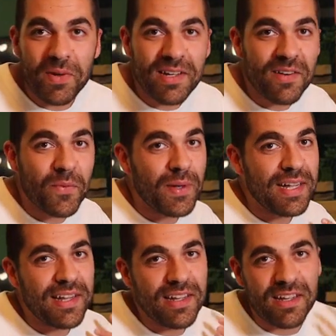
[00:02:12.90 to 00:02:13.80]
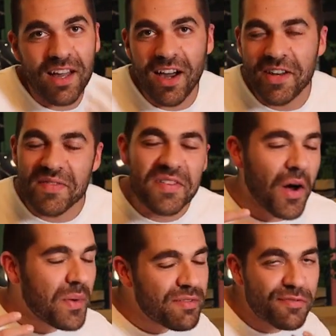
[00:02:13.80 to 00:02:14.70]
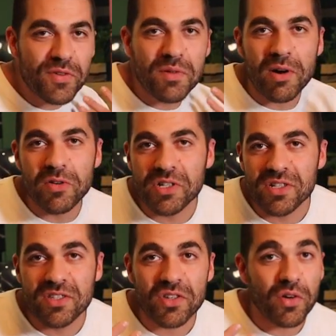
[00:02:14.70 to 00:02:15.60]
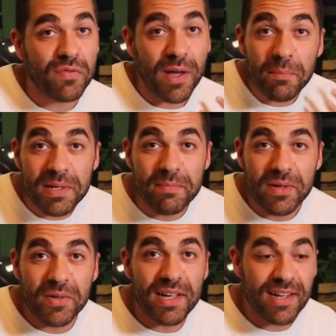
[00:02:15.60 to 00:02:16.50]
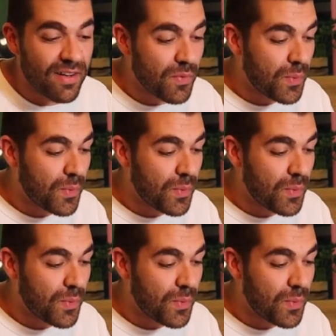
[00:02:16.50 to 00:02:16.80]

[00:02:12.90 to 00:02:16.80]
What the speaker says: point, we're kind of going through the motions of company building.